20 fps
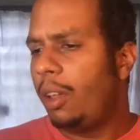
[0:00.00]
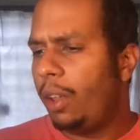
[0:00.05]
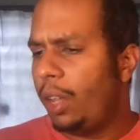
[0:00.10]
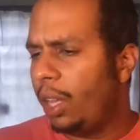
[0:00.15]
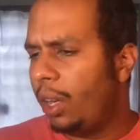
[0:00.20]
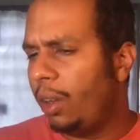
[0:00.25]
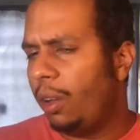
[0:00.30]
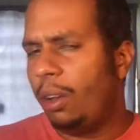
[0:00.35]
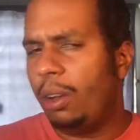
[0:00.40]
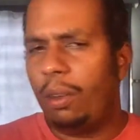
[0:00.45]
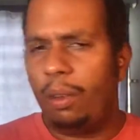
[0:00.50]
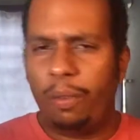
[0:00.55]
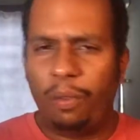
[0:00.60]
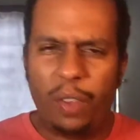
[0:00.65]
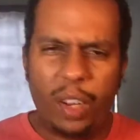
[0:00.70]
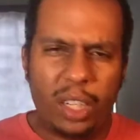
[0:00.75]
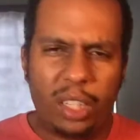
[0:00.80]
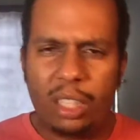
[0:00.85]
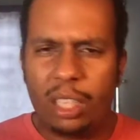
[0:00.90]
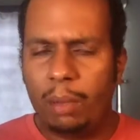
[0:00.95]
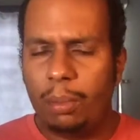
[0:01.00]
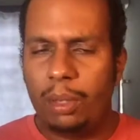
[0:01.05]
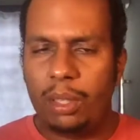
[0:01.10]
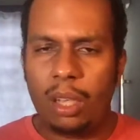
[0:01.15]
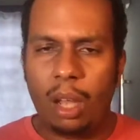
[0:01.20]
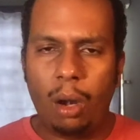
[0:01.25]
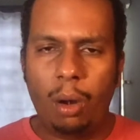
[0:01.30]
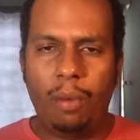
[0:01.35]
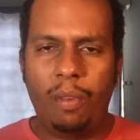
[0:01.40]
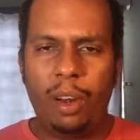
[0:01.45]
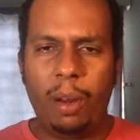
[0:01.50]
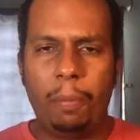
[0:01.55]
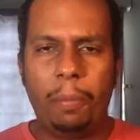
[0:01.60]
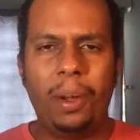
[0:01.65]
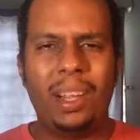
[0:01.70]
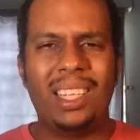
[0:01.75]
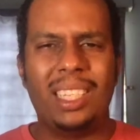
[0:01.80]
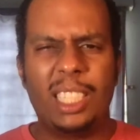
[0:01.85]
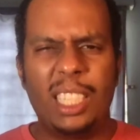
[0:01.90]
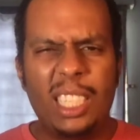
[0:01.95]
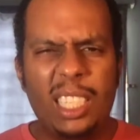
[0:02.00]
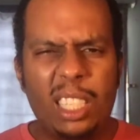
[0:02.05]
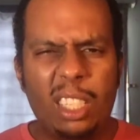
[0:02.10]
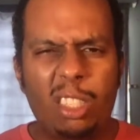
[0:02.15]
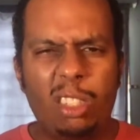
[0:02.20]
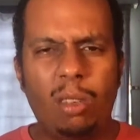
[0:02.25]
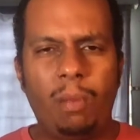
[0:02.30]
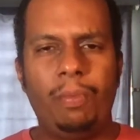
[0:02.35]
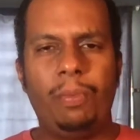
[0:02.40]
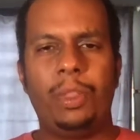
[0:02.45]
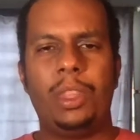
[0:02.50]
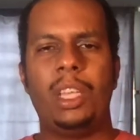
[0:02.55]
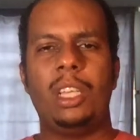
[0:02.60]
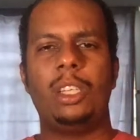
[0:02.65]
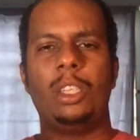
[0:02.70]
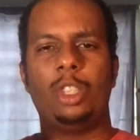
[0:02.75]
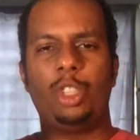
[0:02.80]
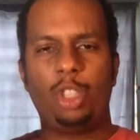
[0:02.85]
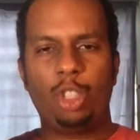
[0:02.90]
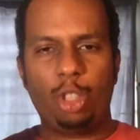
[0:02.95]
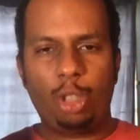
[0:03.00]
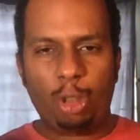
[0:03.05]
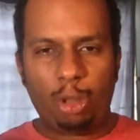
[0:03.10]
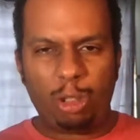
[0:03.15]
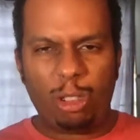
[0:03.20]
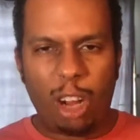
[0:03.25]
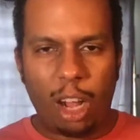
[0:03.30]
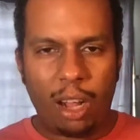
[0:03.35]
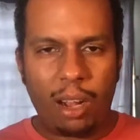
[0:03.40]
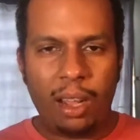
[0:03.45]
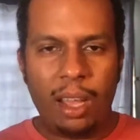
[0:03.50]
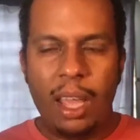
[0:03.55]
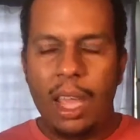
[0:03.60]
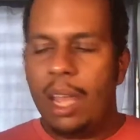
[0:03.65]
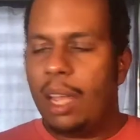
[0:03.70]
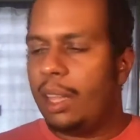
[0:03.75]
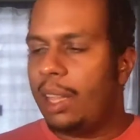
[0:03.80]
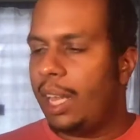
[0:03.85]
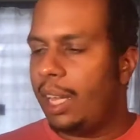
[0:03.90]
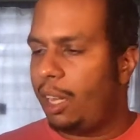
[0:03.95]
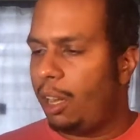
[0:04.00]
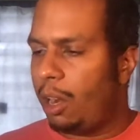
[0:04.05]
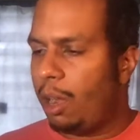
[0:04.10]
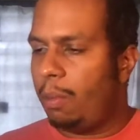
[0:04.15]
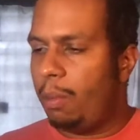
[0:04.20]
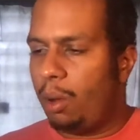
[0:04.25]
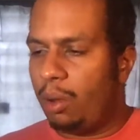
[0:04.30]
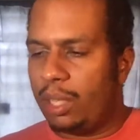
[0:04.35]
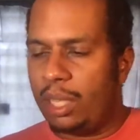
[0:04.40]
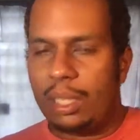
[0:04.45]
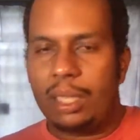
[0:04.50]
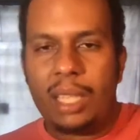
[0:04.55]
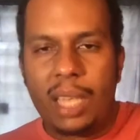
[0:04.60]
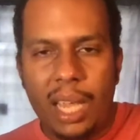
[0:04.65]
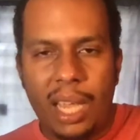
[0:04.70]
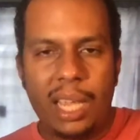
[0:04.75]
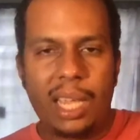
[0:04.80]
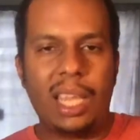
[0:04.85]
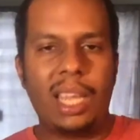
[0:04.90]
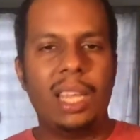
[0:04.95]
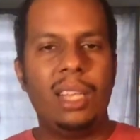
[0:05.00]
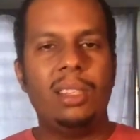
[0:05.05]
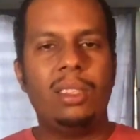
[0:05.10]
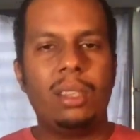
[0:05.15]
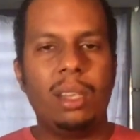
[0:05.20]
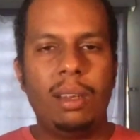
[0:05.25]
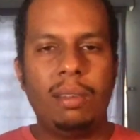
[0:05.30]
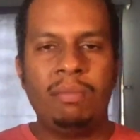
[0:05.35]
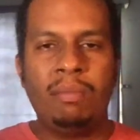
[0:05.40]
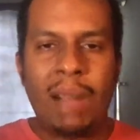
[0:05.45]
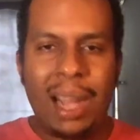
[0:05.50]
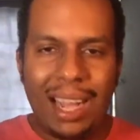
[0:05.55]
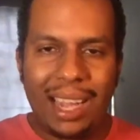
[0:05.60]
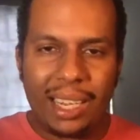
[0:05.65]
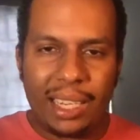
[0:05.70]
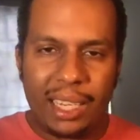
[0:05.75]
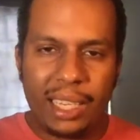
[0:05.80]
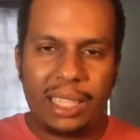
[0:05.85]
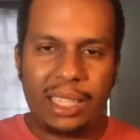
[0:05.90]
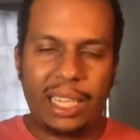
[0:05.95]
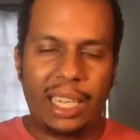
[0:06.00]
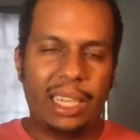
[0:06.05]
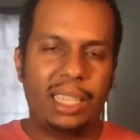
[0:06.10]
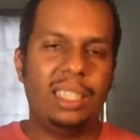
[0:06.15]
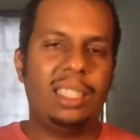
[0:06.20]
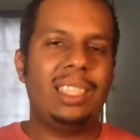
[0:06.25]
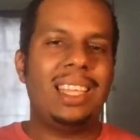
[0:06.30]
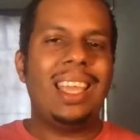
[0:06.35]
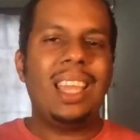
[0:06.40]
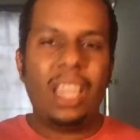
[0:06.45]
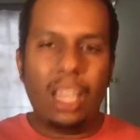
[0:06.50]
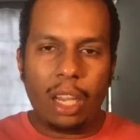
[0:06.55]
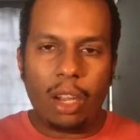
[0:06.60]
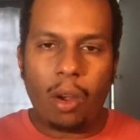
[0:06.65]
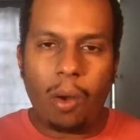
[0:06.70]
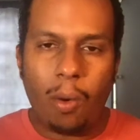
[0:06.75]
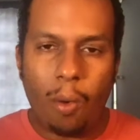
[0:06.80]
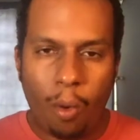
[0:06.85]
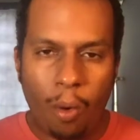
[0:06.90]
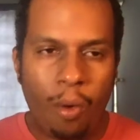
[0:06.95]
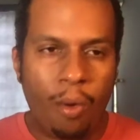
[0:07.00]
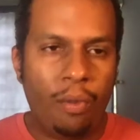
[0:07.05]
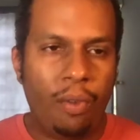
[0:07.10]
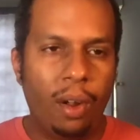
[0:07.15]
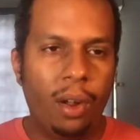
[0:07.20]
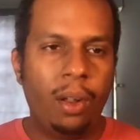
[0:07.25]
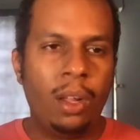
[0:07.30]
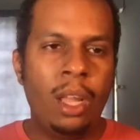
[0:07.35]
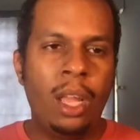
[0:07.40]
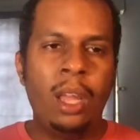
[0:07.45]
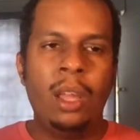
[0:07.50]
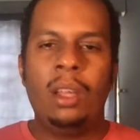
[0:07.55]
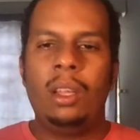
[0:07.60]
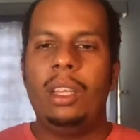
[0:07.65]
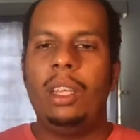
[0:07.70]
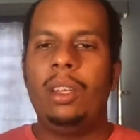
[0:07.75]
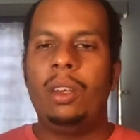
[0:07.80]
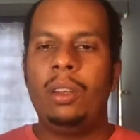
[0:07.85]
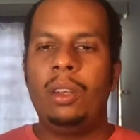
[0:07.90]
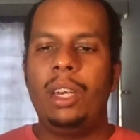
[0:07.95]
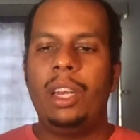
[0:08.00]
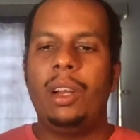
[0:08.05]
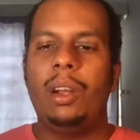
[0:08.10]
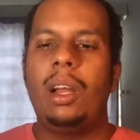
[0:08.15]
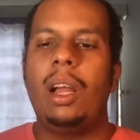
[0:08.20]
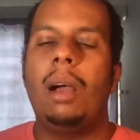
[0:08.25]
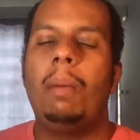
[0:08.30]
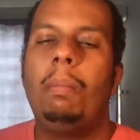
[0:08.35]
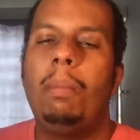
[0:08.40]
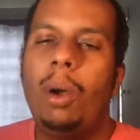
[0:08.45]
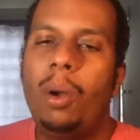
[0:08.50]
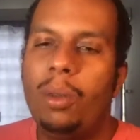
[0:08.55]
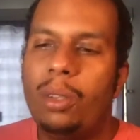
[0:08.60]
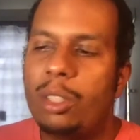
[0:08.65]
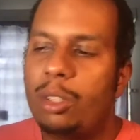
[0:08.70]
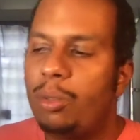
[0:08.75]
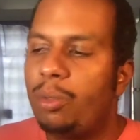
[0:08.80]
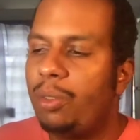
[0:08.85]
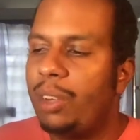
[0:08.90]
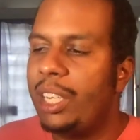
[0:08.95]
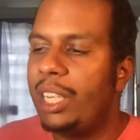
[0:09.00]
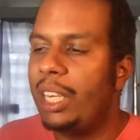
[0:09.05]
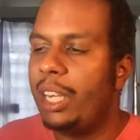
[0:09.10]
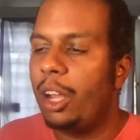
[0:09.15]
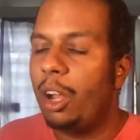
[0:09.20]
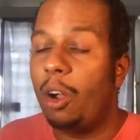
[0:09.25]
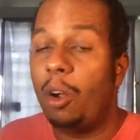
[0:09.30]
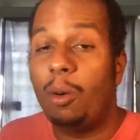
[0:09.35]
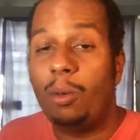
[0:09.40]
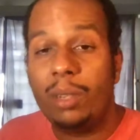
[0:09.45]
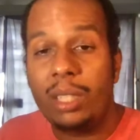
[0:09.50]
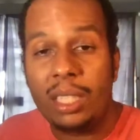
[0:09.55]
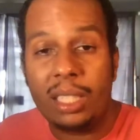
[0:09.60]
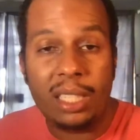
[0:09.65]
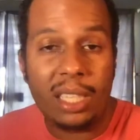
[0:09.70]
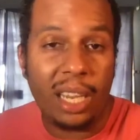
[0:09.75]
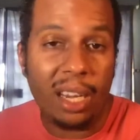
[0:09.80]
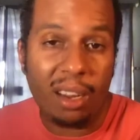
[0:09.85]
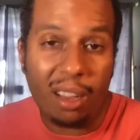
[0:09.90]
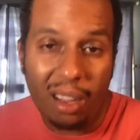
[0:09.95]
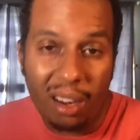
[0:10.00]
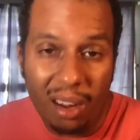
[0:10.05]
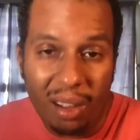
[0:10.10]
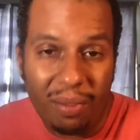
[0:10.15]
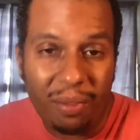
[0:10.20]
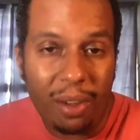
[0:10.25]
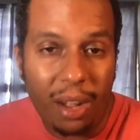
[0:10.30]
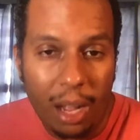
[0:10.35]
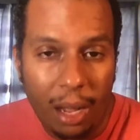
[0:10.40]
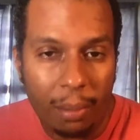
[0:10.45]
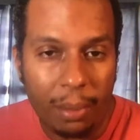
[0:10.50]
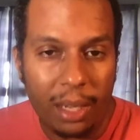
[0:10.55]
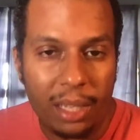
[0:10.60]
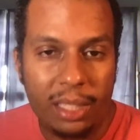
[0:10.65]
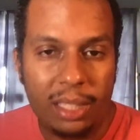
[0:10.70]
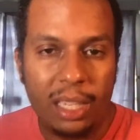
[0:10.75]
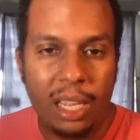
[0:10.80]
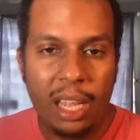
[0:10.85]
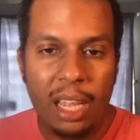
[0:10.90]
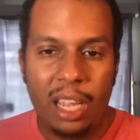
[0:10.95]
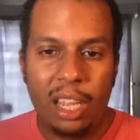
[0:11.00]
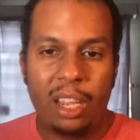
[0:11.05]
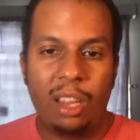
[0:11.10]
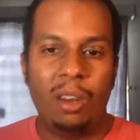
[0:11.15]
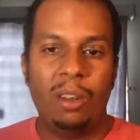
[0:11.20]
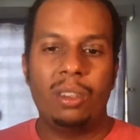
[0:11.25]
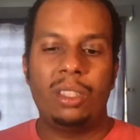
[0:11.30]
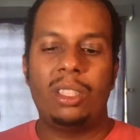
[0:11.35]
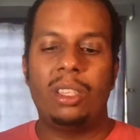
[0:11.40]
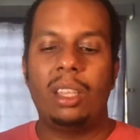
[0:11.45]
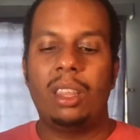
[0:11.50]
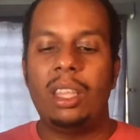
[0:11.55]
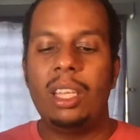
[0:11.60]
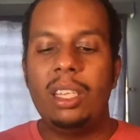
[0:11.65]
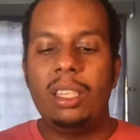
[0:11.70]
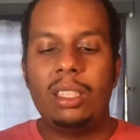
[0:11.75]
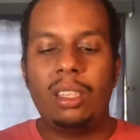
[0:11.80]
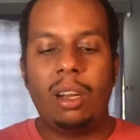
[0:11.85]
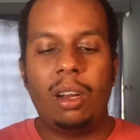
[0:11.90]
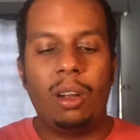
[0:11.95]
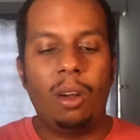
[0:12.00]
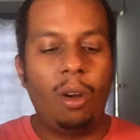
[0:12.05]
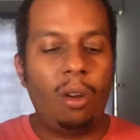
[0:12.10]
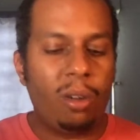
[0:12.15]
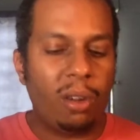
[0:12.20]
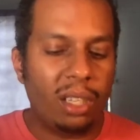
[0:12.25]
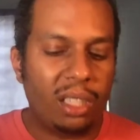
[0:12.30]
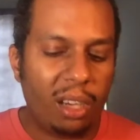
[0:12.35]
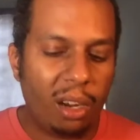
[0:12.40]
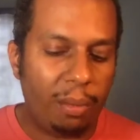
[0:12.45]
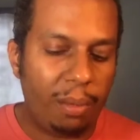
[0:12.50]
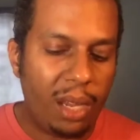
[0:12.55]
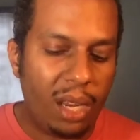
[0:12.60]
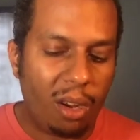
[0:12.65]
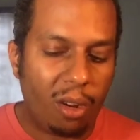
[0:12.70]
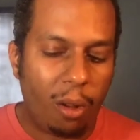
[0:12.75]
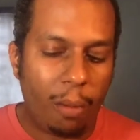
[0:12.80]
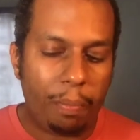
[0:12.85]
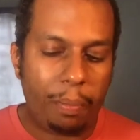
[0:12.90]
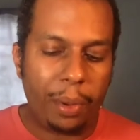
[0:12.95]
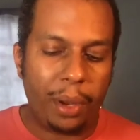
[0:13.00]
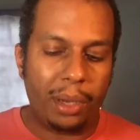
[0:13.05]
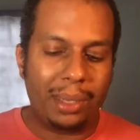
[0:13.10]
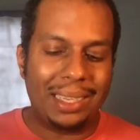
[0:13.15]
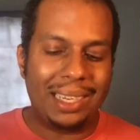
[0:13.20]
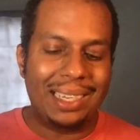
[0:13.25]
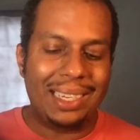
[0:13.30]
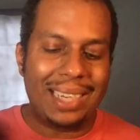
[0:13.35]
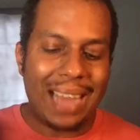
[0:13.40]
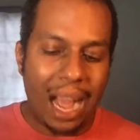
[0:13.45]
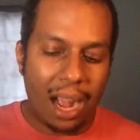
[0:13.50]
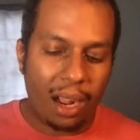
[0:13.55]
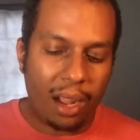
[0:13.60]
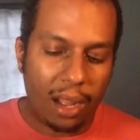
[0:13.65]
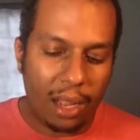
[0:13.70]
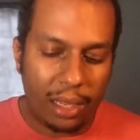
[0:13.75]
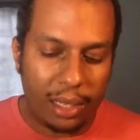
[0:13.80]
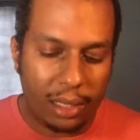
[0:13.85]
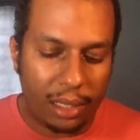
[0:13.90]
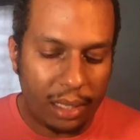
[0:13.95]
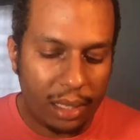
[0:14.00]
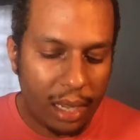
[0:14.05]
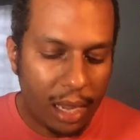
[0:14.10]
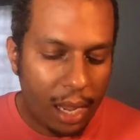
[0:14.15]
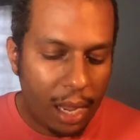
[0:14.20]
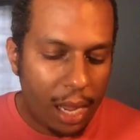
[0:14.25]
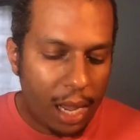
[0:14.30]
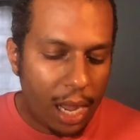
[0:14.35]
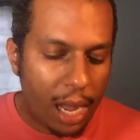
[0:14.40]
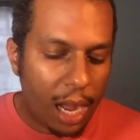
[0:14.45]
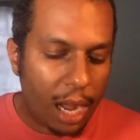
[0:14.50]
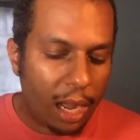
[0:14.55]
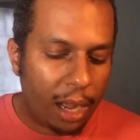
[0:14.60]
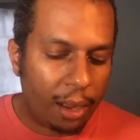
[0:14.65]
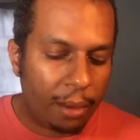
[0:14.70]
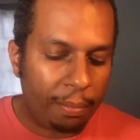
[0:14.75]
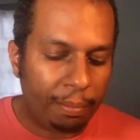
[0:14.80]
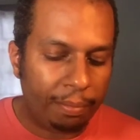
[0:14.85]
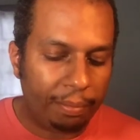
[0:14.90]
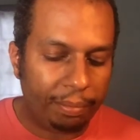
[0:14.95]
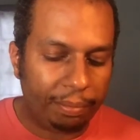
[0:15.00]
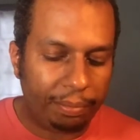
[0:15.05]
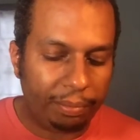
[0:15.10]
you know vegetables all over the place. This is something strong that they're about to take into the market and take over. You know, they're about to really outsell other farmers. You know, so things are, okras are being compared to daggers, um,